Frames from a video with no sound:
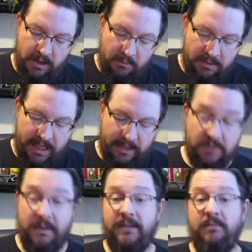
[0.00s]
But that
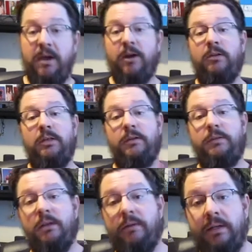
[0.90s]
goes back to my earlier
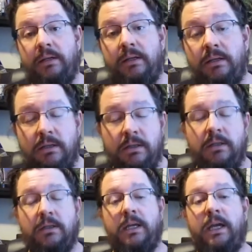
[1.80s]
theory.
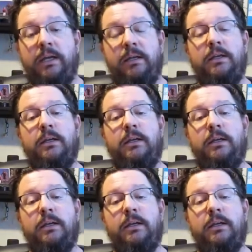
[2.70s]
Okay?